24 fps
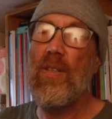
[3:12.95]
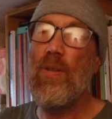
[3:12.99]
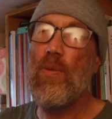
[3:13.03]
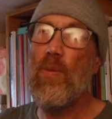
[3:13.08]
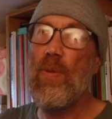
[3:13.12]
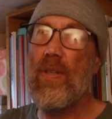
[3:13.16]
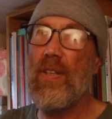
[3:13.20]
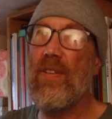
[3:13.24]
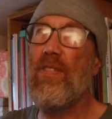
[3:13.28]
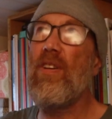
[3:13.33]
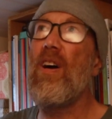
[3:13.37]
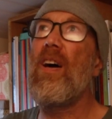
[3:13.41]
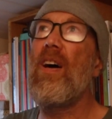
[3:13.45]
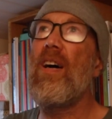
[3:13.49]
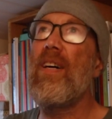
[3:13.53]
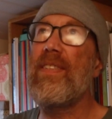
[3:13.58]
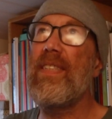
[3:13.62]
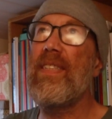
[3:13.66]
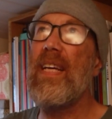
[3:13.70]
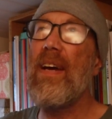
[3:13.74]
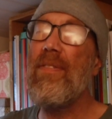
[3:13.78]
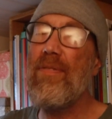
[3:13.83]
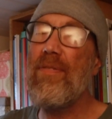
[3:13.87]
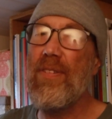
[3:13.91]
We'd have got a
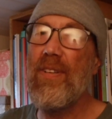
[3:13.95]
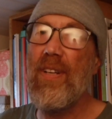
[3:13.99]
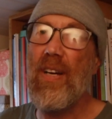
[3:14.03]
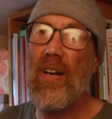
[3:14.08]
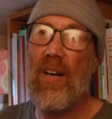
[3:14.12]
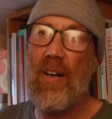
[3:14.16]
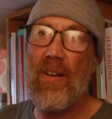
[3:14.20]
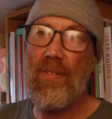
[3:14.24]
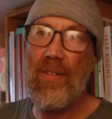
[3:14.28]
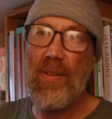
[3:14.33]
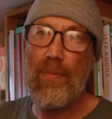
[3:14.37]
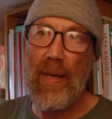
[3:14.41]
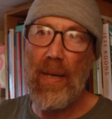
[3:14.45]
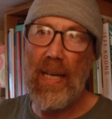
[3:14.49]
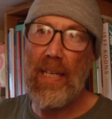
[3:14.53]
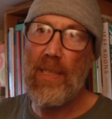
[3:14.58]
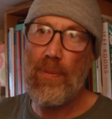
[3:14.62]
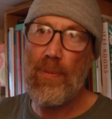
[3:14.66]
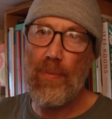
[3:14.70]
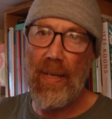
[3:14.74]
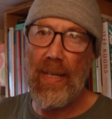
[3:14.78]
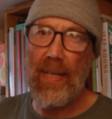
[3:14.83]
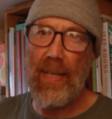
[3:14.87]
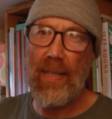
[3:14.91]
definite on the
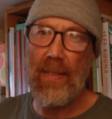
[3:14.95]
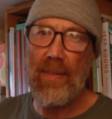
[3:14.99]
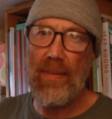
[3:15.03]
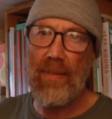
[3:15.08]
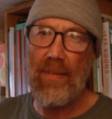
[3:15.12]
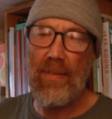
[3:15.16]
base plate.